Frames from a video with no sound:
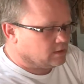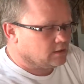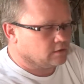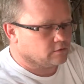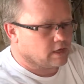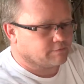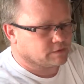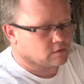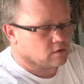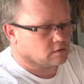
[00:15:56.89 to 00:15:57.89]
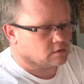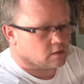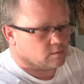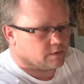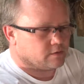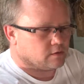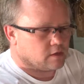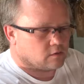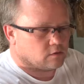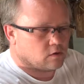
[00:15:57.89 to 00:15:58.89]
and graphics cards come with a
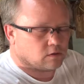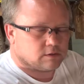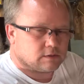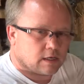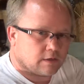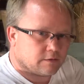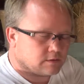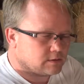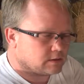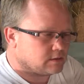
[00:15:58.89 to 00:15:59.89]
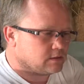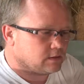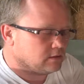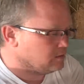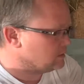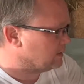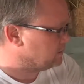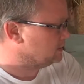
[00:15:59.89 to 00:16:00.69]
long slot that's 16 times